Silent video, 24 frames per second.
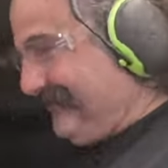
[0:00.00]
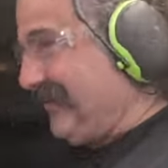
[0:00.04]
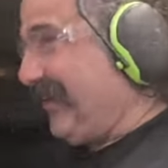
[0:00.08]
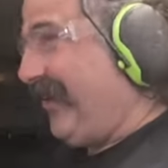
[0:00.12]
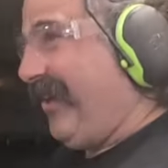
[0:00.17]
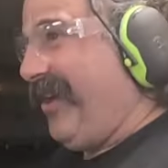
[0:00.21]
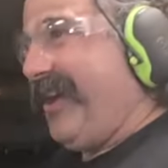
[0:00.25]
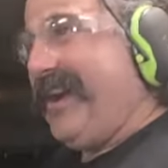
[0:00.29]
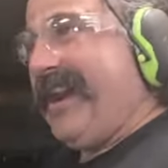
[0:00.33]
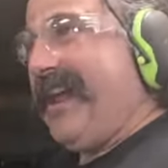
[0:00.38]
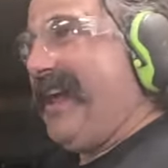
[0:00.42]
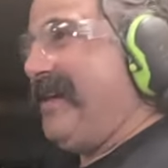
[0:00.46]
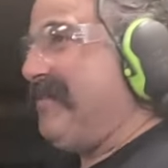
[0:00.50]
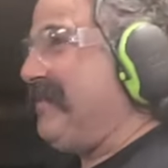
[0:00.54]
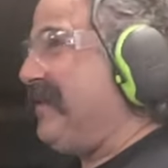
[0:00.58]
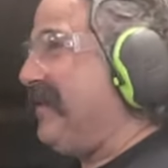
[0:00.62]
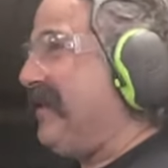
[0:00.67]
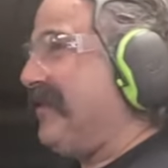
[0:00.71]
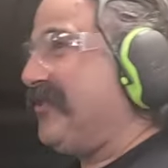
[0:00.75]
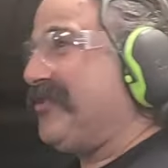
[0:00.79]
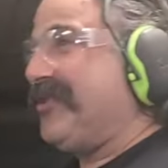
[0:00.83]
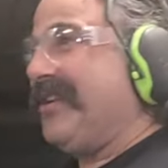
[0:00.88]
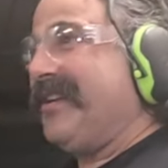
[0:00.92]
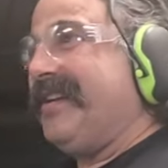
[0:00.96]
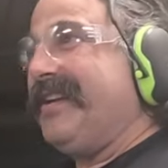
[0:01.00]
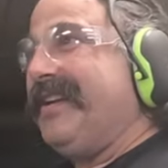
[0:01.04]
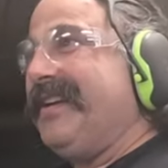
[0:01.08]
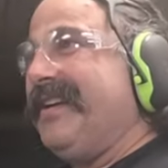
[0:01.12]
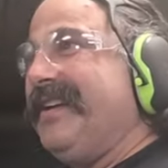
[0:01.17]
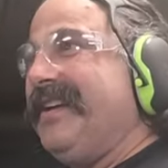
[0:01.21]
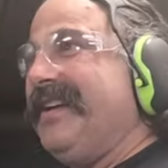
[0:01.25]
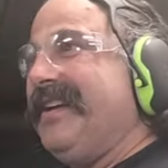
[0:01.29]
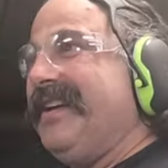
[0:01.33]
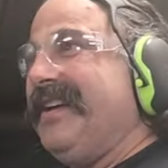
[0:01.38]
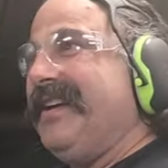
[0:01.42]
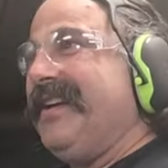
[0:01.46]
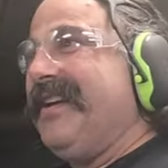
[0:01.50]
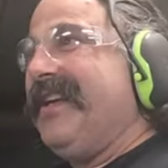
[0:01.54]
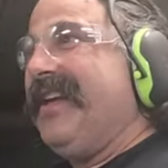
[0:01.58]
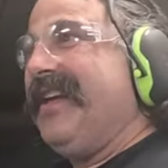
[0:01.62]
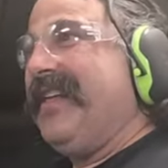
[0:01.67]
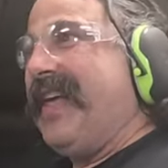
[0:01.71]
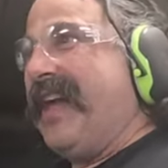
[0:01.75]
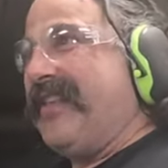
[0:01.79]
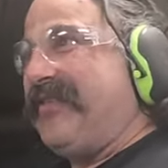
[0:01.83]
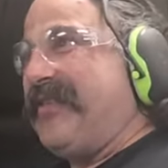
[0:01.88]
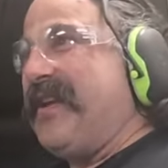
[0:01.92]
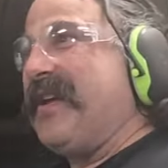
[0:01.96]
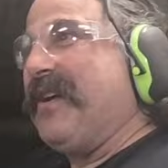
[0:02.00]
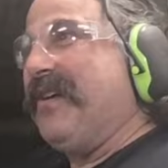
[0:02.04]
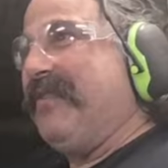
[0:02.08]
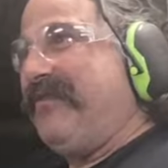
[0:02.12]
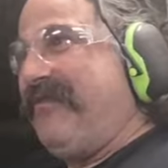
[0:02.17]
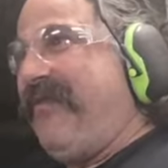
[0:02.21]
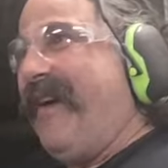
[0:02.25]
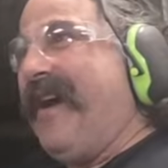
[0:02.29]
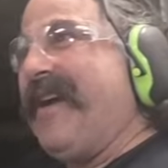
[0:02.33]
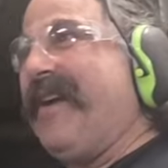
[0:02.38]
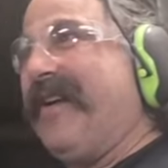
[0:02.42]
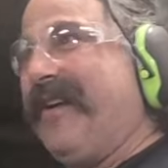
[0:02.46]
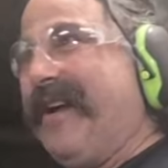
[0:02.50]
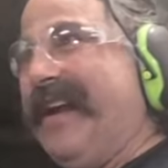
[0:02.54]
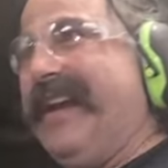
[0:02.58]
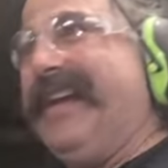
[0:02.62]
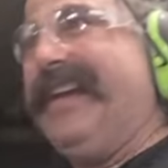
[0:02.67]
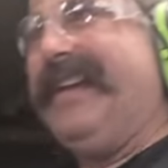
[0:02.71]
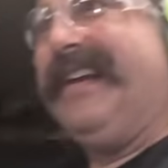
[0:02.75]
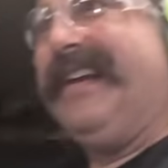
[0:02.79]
lot of ammunition. People fire,